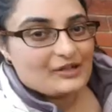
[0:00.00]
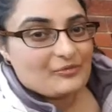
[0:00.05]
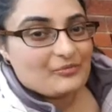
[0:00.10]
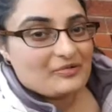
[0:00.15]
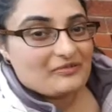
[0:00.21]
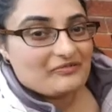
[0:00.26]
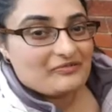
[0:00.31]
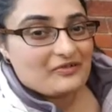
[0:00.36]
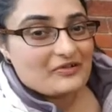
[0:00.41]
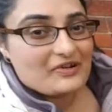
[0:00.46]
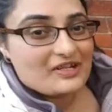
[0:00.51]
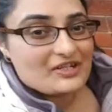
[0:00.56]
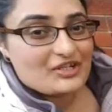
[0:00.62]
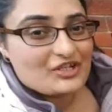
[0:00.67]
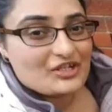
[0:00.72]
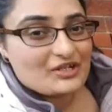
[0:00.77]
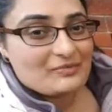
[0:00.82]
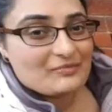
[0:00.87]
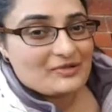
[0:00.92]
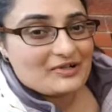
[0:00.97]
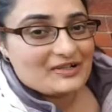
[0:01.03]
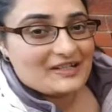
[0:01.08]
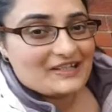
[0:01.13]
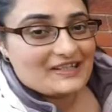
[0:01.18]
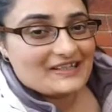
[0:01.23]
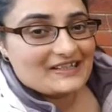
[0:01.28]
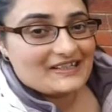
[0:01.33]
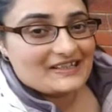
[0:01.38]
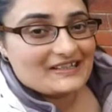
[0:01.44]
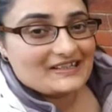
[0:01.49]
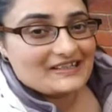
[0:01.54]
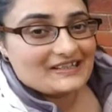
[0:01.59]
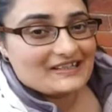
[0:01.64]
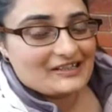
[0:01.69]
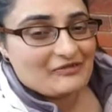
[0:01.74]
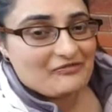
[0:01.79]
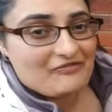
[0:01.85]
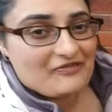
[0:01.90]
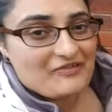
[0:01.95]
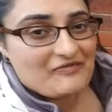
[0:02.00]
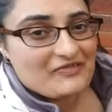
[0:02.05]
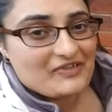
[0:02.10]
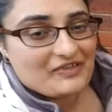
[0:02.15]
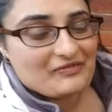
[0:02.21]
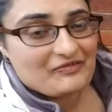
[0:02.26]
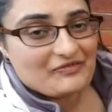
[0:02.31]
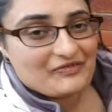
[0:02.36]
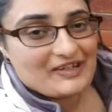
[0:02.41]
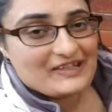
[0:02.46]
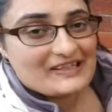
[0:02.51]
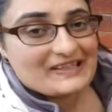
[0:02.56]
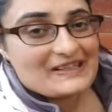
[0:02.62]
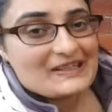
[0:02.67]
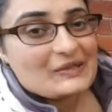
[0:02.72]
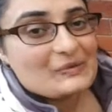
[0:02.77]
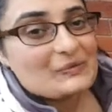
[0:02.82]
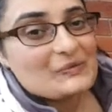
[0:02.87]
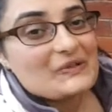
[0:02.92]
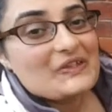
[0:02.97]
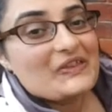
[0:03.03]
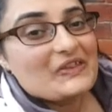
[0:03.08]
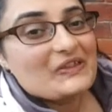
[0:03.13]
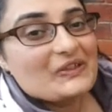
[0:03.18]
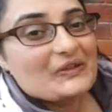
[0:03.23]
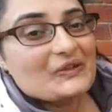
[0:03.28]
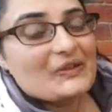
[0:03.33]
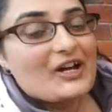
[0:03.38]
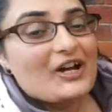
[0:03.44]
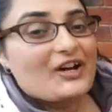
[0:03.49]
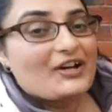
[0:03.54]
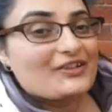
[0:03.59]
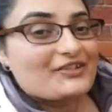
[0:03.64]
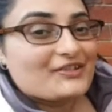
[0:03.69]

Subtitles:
Now, before I share my fifth and final tip with you,